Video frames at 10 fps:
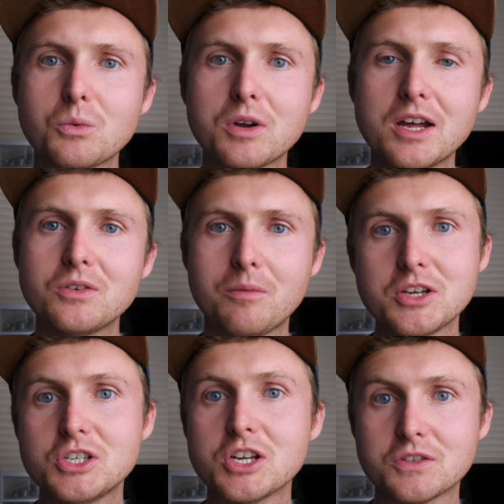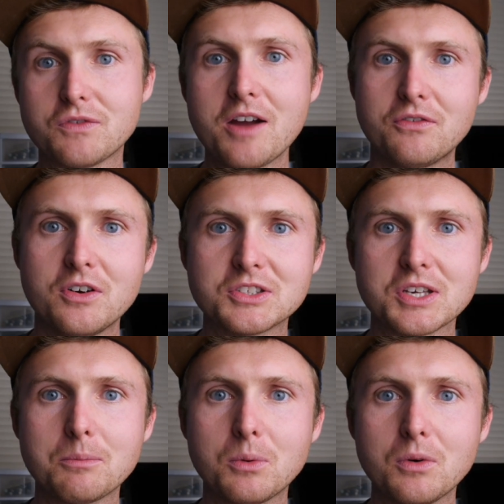what I do on my GH5, for
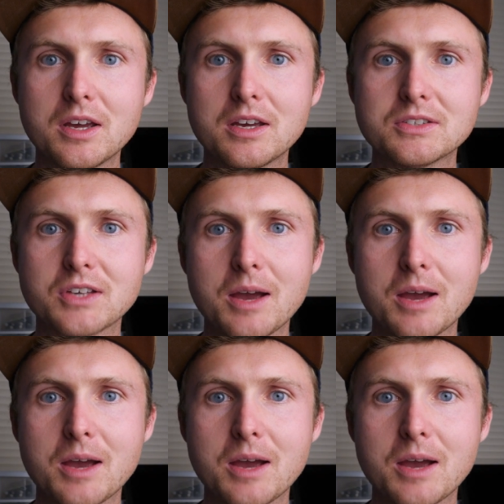example, is I